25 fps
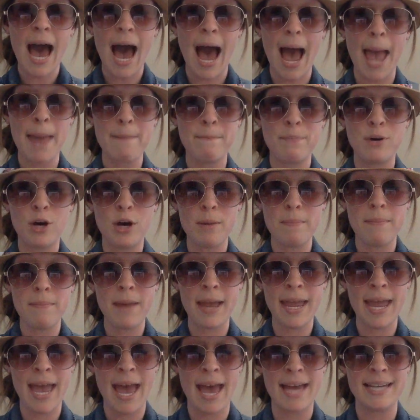I put
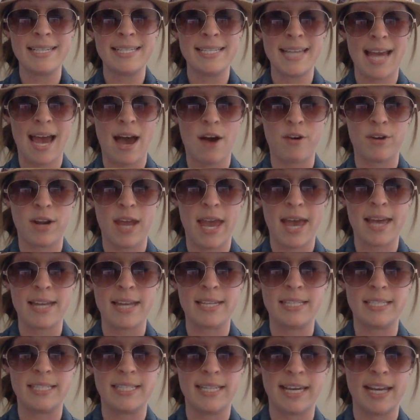my head down
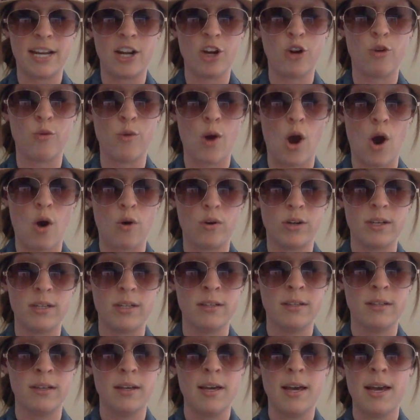and did a groan.
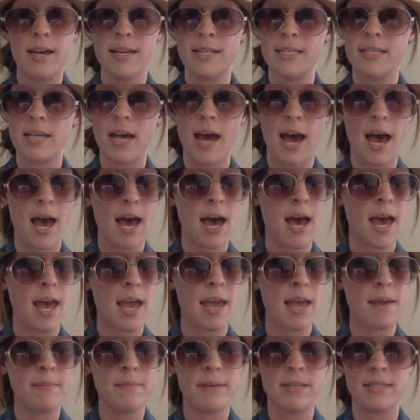
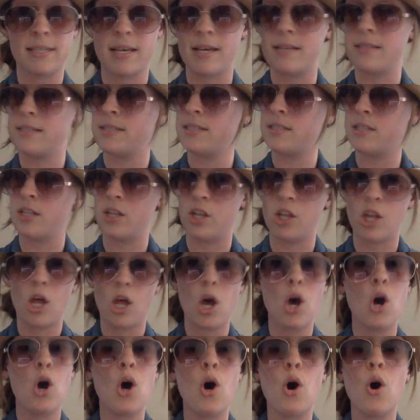Time is as
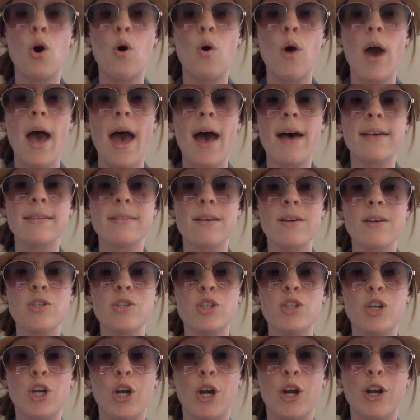slow as a
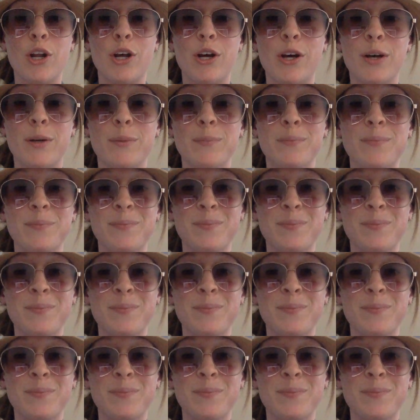turtle.